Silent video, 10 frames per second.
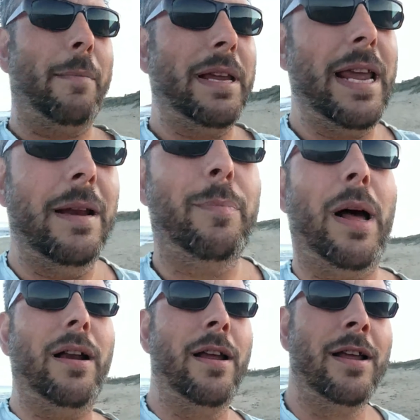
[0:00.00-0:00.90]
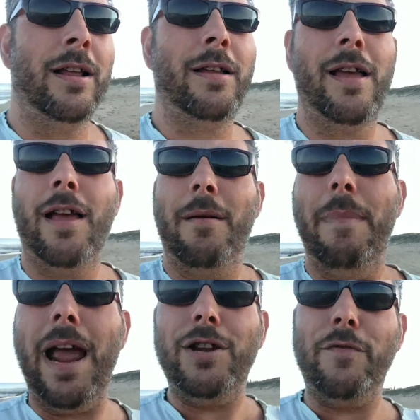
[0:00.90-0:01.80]
coming in, but
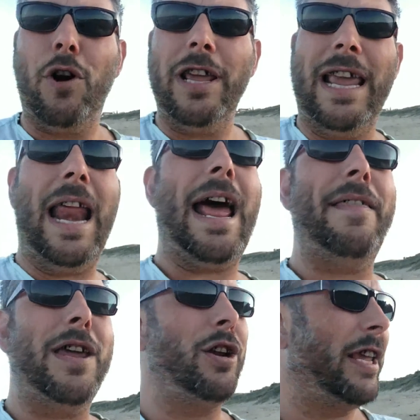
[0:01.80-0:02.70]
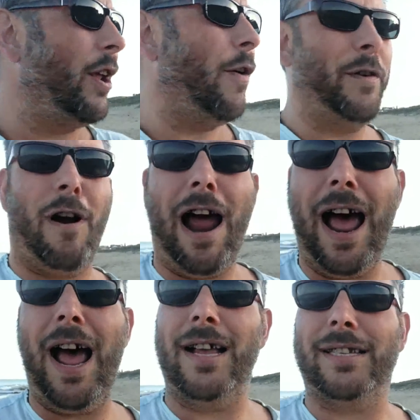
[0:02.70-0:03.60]
man, you've got to get out there, you've got to get off your
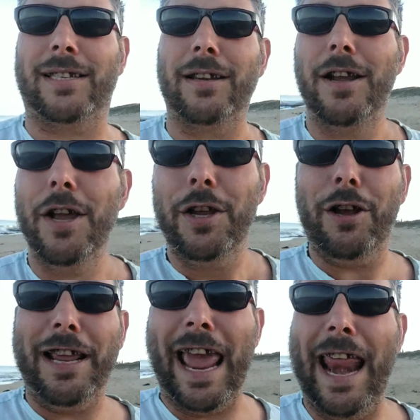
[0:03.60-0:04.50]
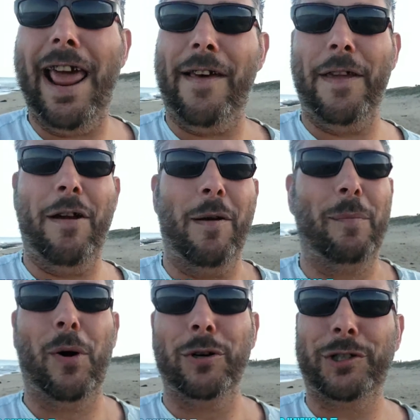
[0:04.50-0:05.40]
ass. You've got to get out there
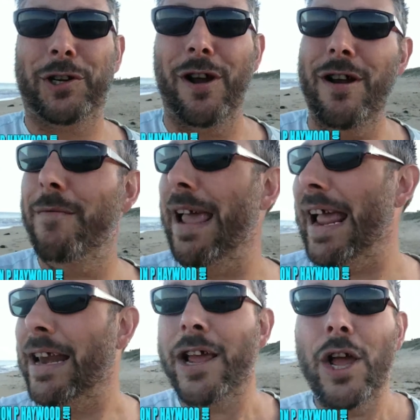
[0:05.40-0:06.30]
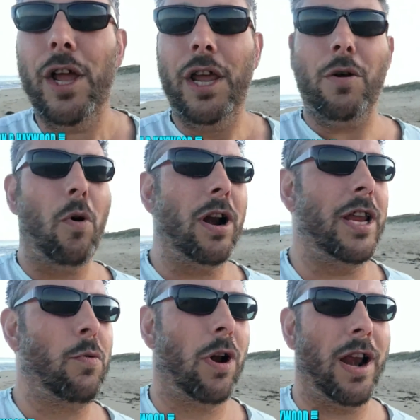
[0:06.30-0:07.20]
and push too, man. You want
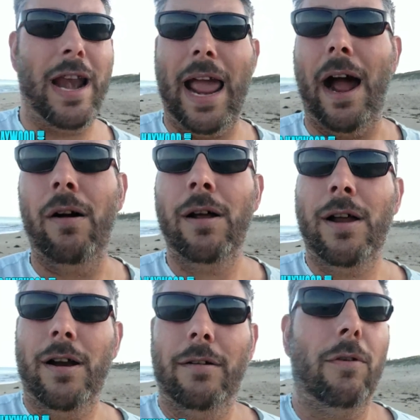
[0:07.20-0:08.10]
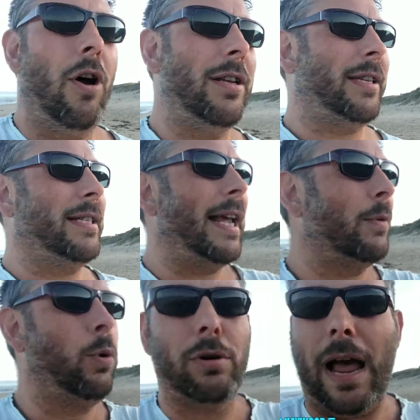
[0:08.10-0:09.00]
it now, right?
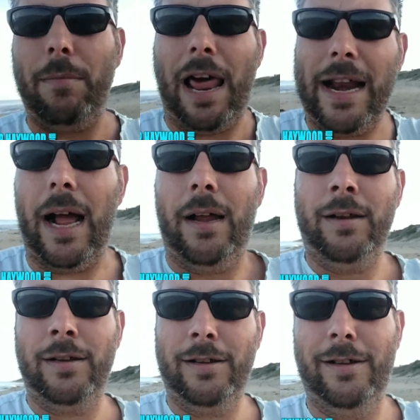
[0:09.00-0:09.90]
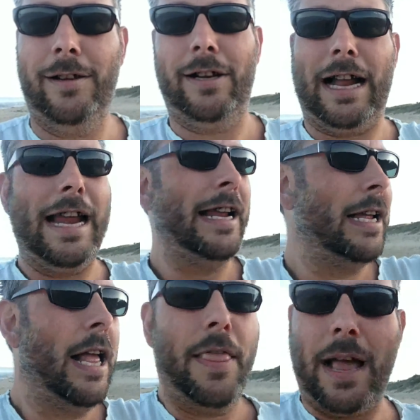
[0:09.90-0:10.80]
Success will come later, okay?
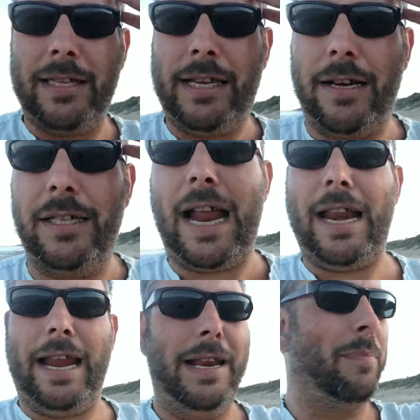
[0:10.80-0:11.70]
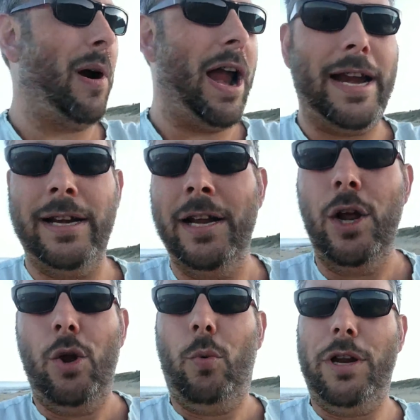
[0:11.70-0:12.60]
That's the understanding in the brain.
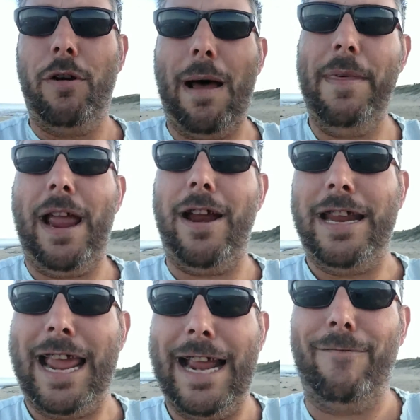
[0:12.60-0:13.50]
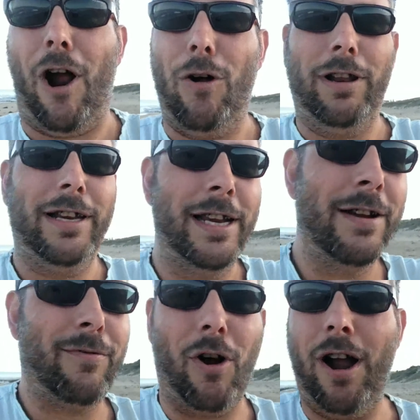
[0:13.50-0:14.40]
When you're up there and you get rolling,
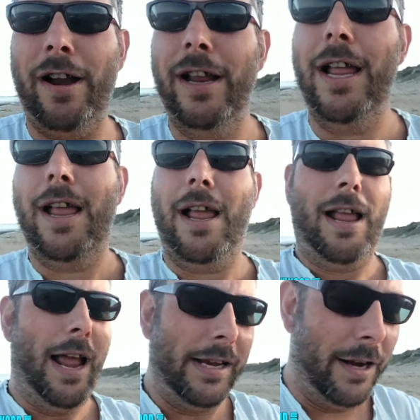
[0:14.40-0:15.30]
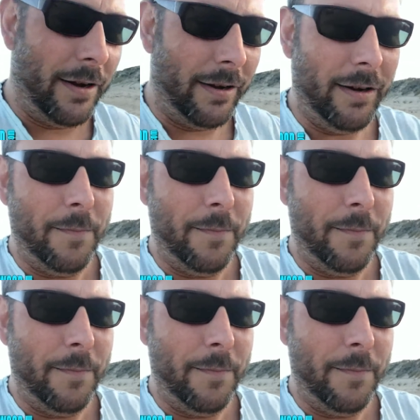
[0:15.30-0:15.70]
right? And you've